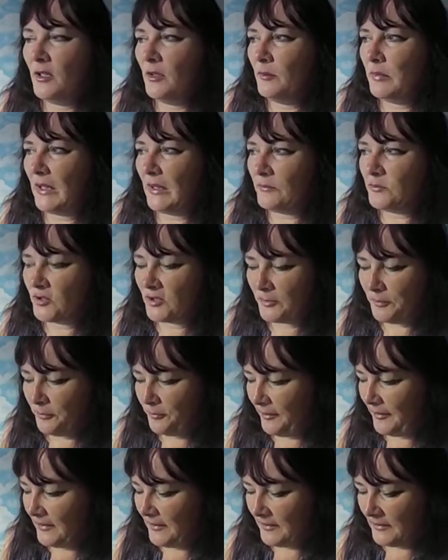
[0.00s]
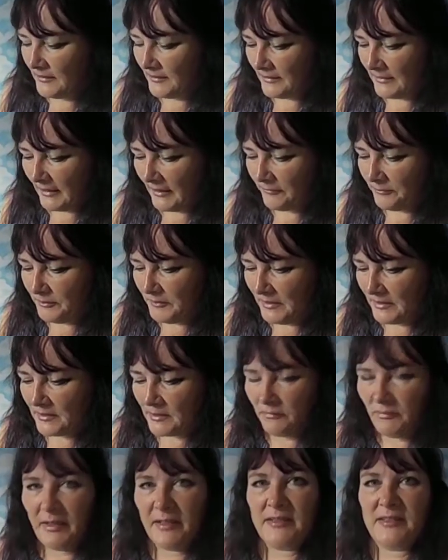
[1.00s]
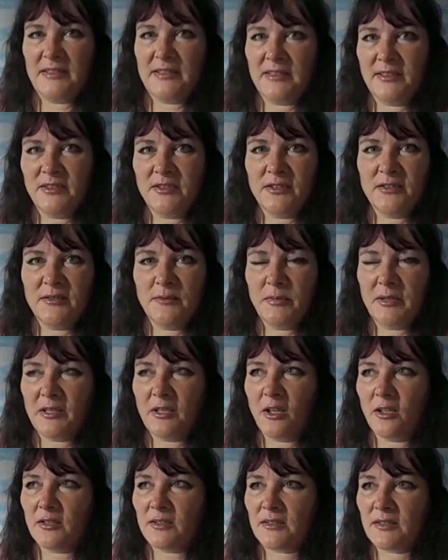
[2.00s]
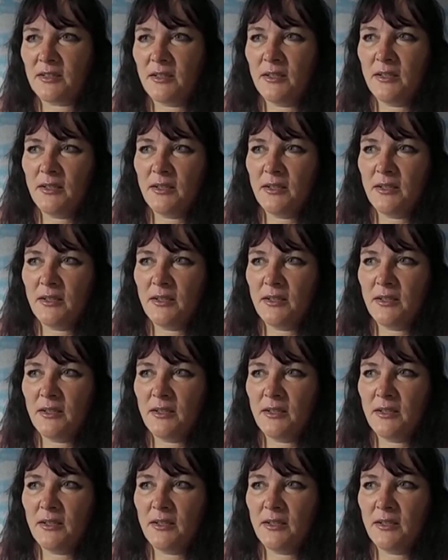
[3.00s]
But I'm just praying that I've made the right decision, because